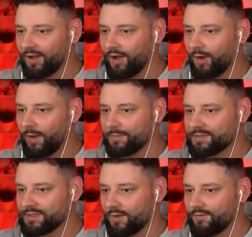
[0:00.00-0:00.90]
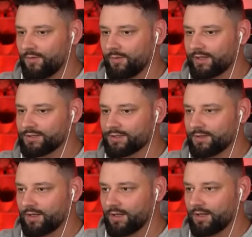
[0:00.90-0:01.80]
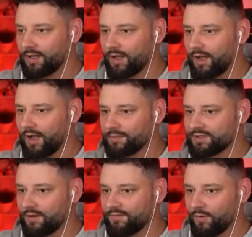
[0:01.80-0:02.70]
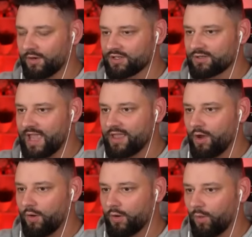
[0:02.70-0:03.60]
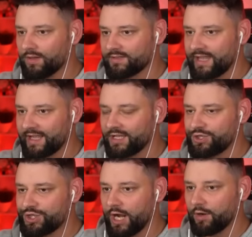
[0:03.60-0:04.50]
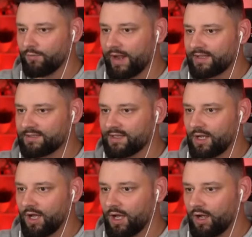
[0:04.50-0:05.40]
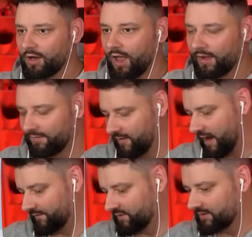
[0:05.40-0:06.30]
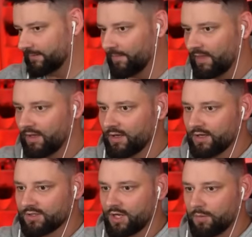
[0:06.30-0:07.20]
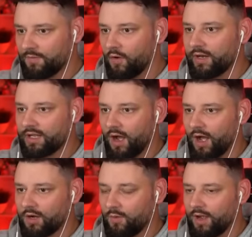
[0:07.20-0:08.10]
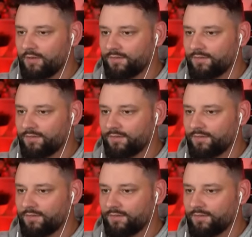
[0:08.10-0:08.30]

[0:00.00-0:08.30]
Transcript: Oh, I'm so foolish. I am so foolish because they're the only ones that can generate uh, life rafts. So we've already got quite a